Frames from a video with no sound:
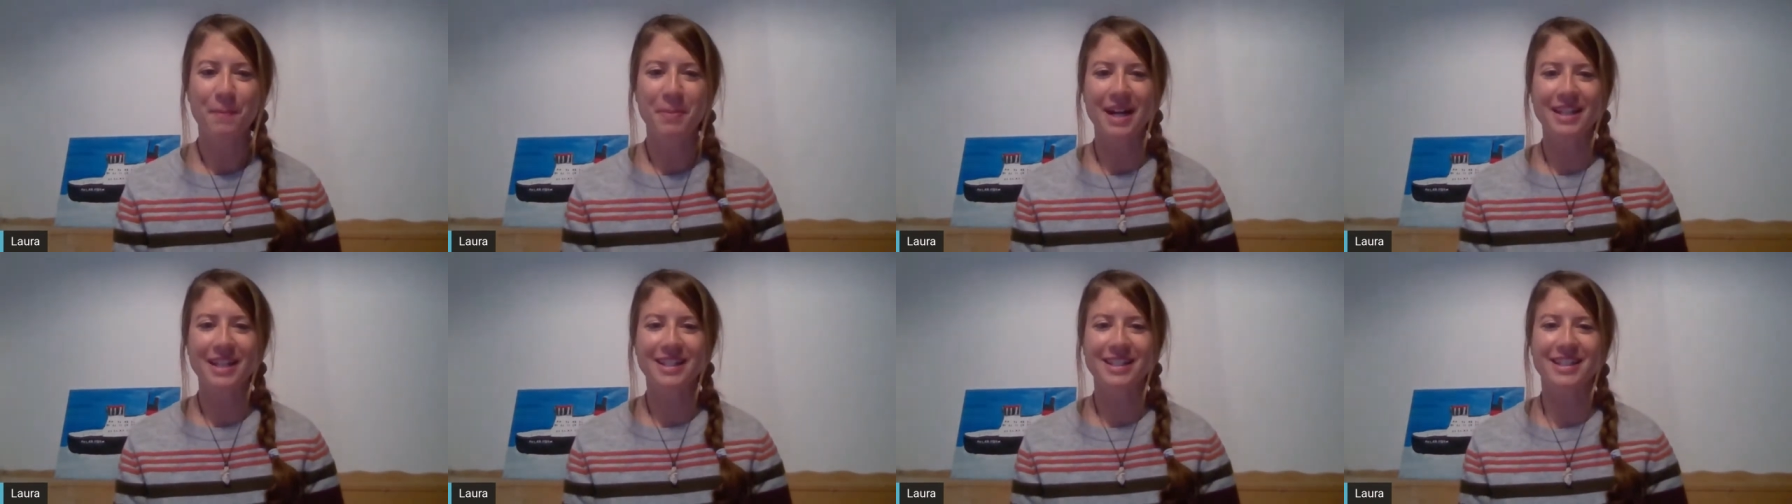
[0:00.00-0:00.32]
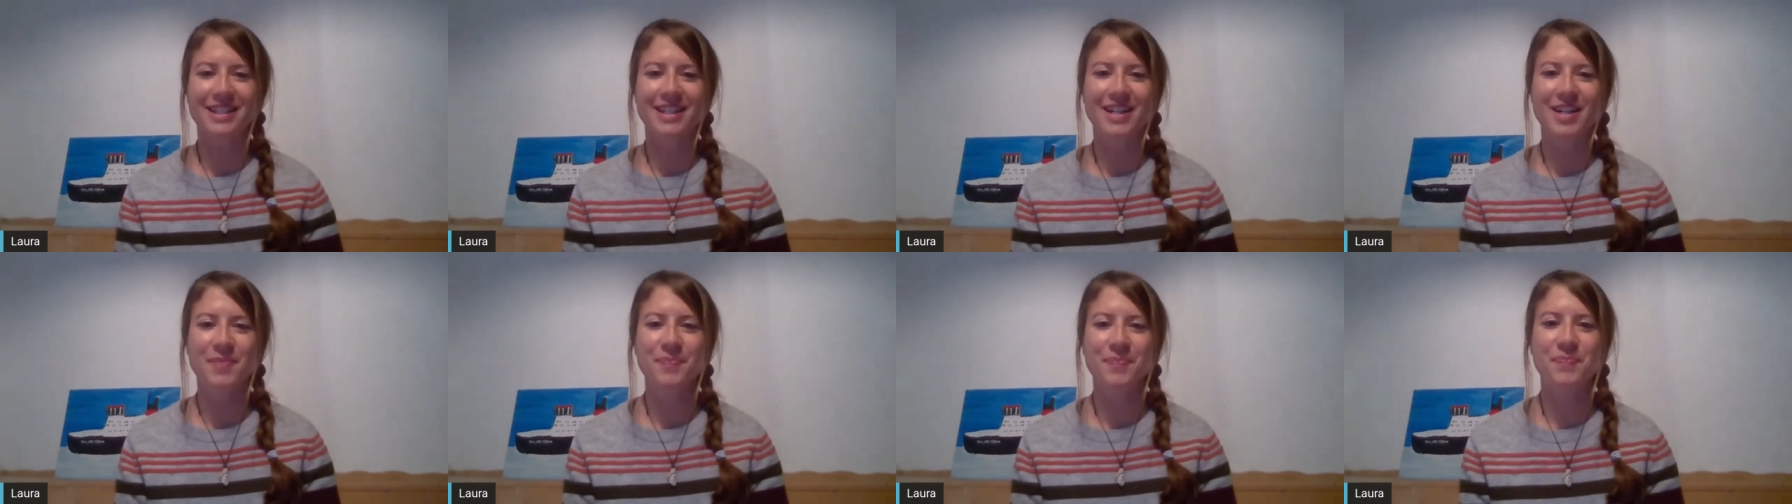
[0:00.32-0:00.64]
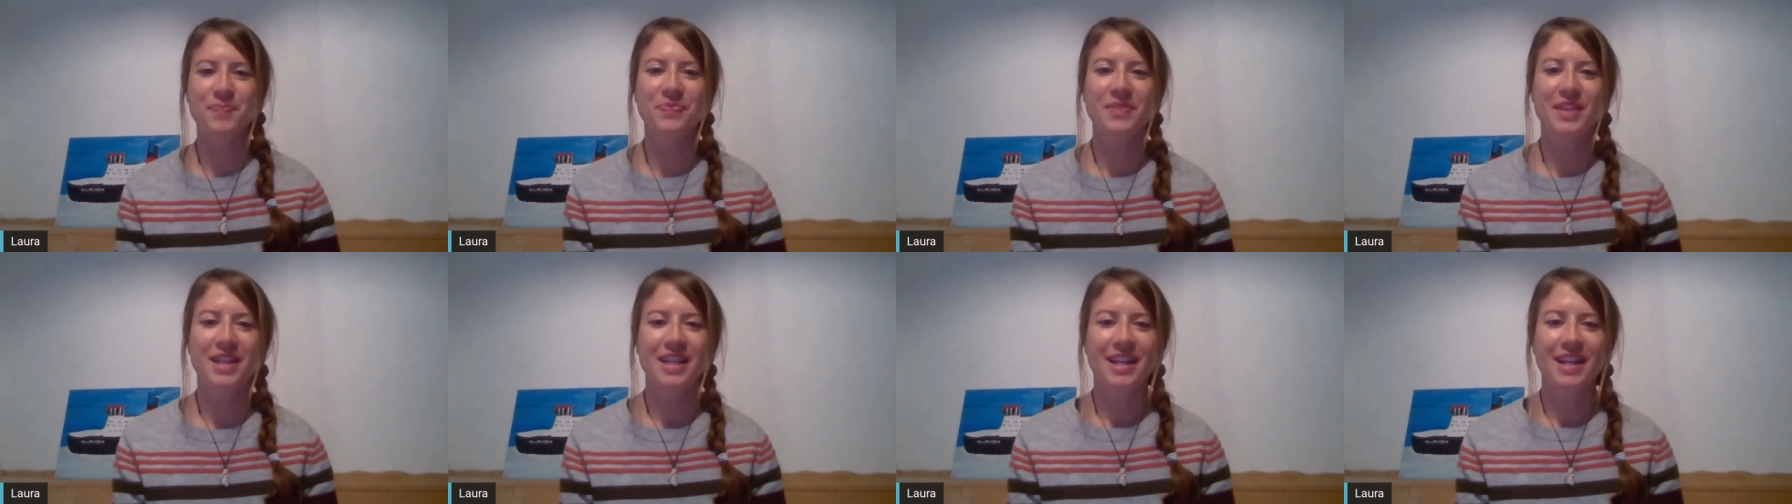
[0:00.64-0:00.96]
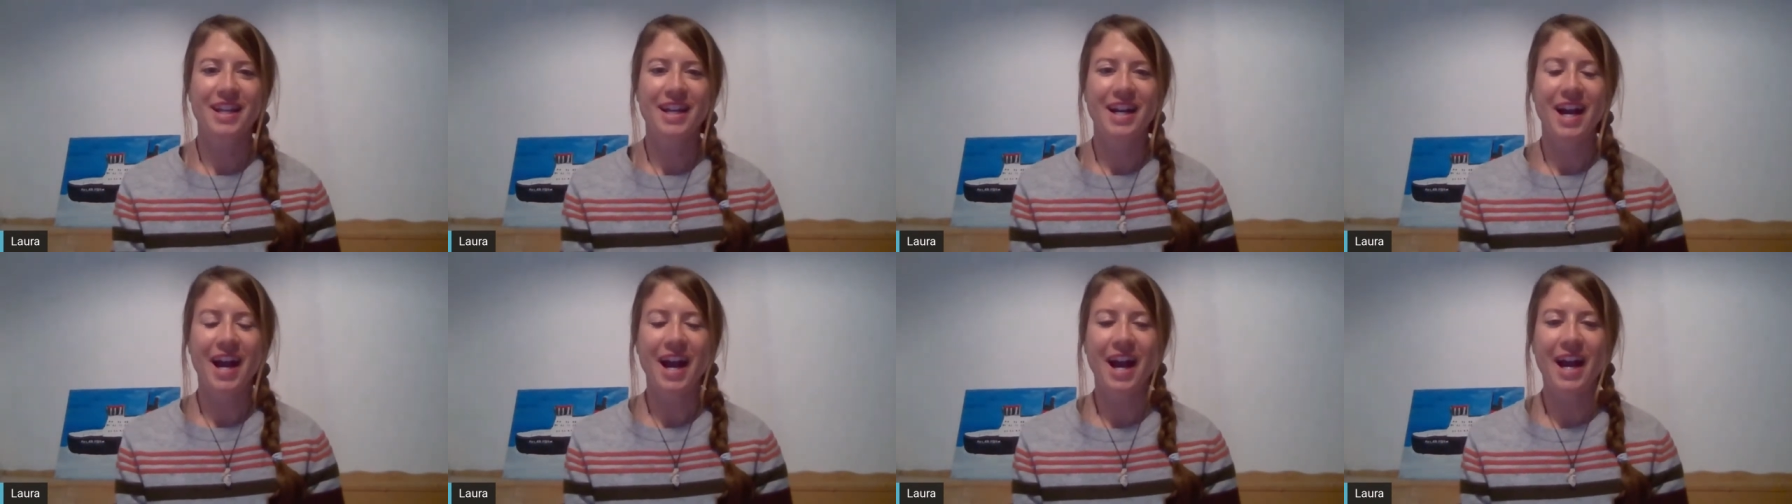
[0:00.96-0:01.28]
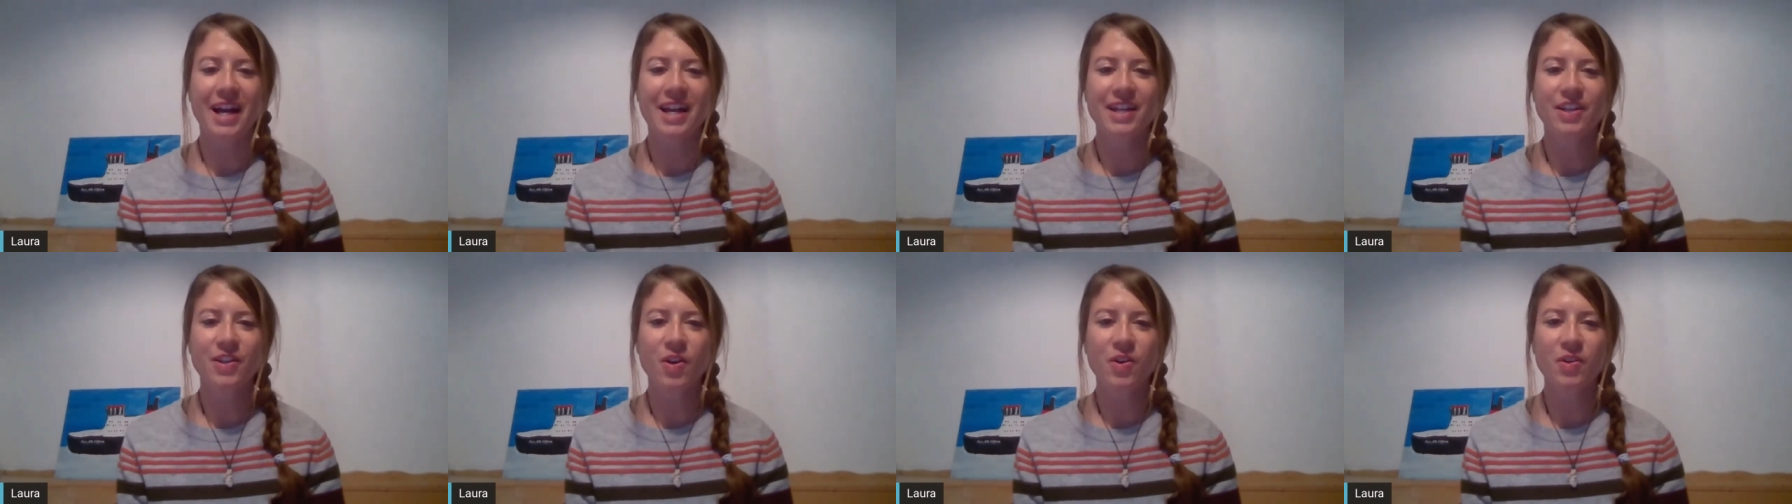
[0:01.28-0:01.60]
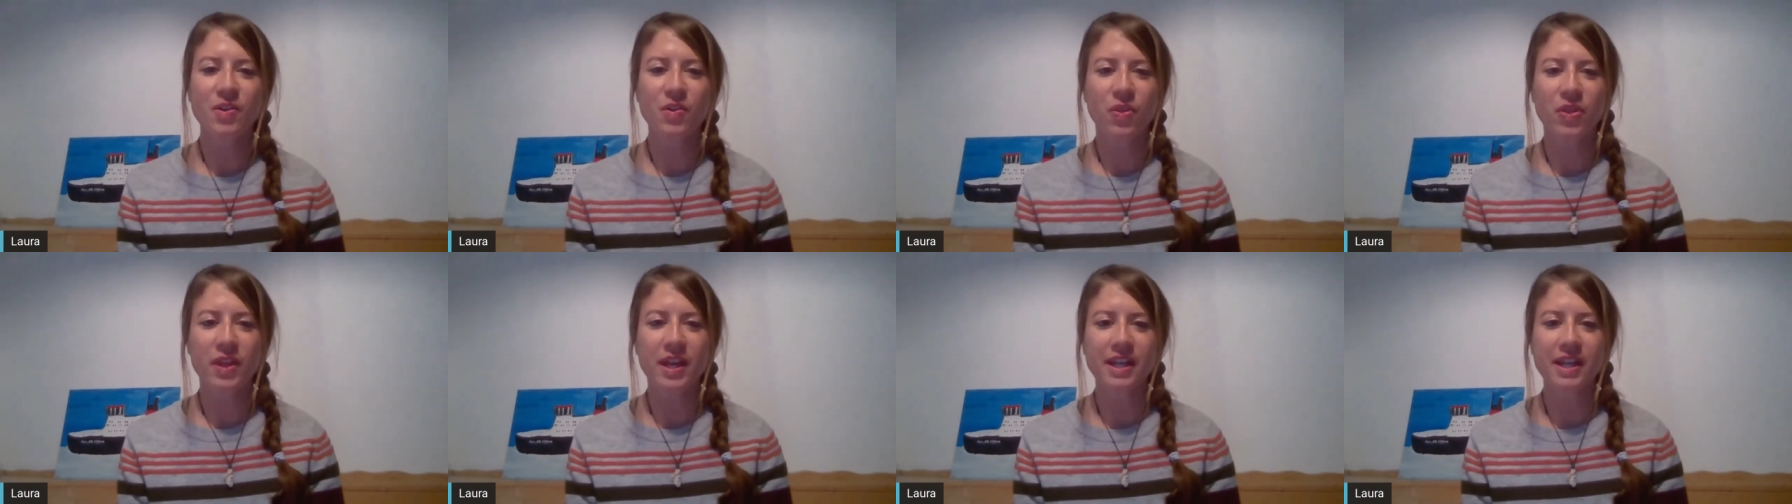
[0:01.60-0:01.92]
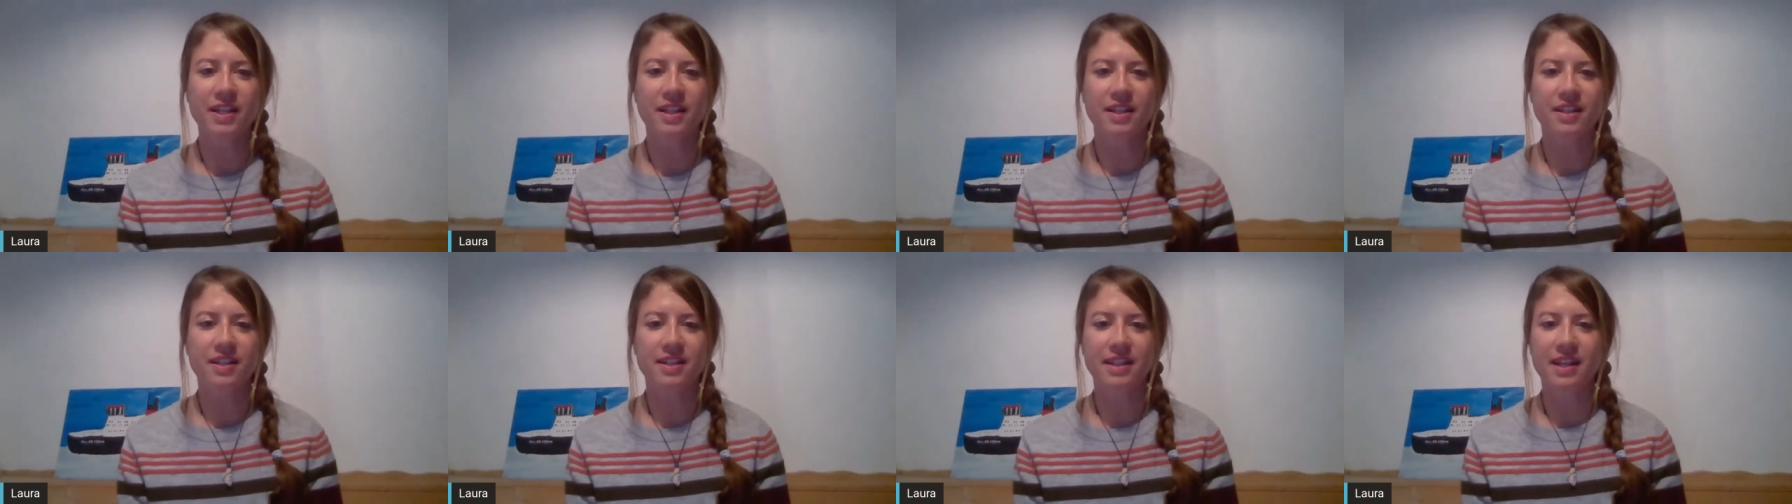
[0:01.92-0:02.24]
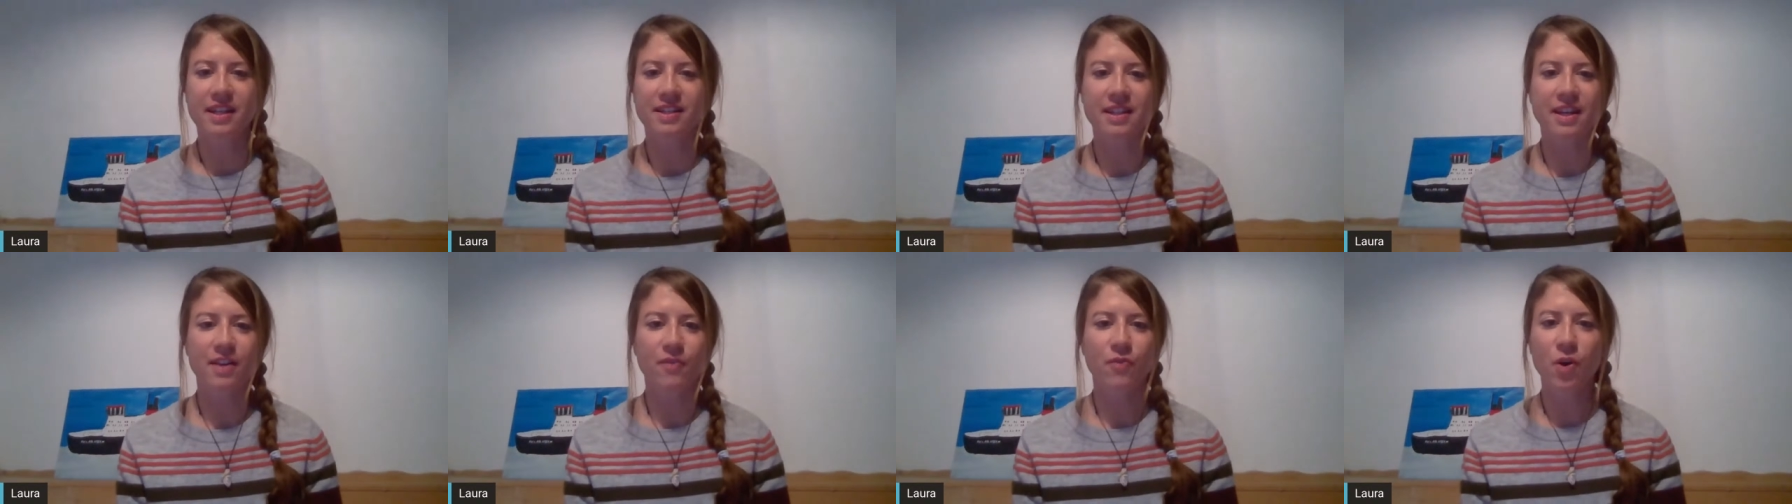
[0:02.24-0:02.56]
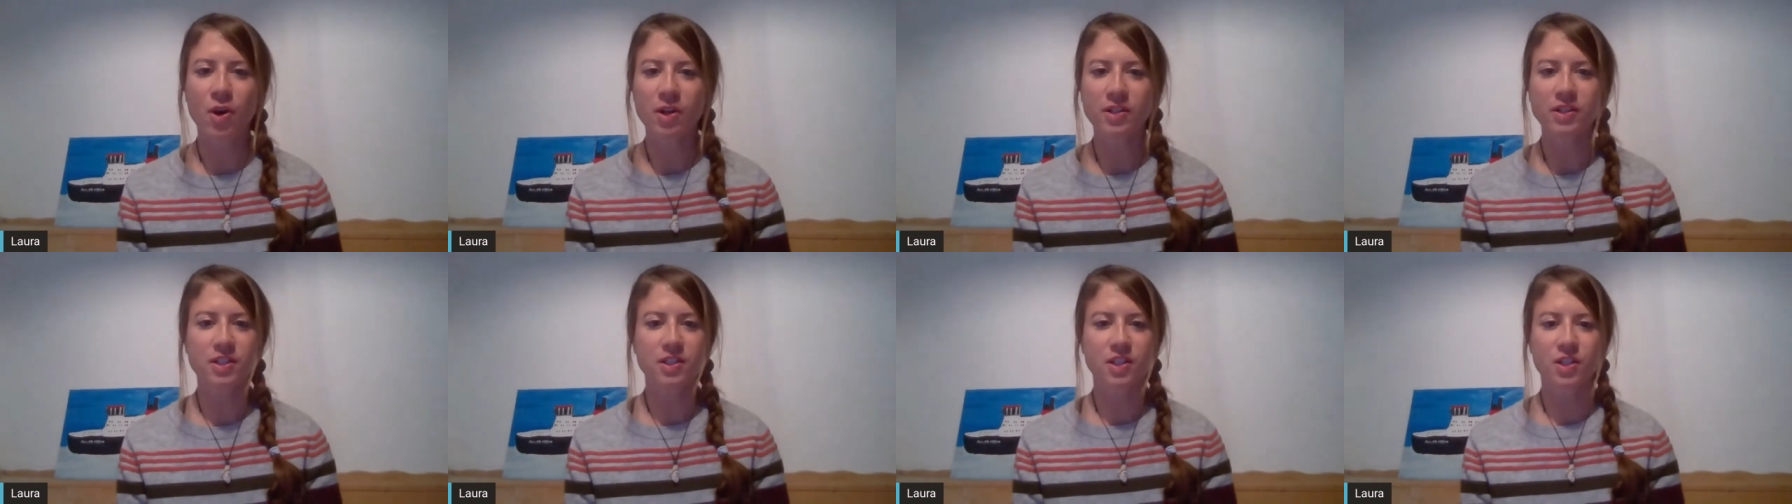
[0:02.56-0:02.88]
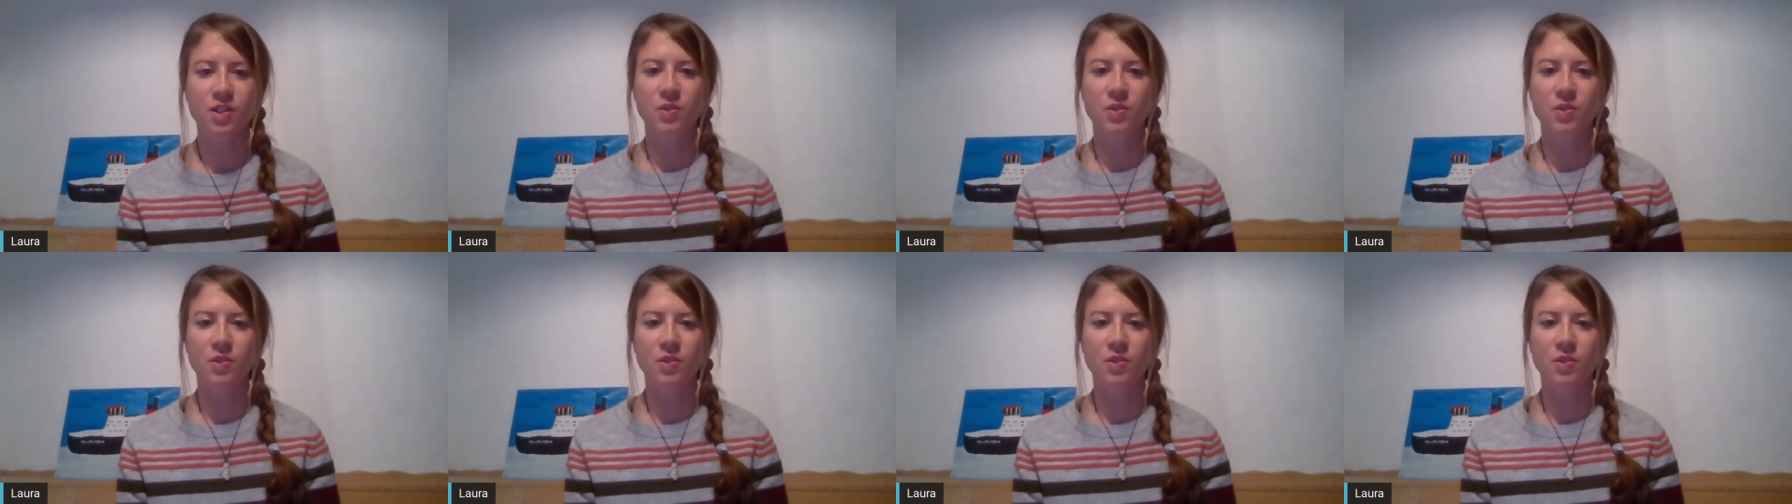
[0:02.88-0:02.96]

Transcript: but um, I don't think that they want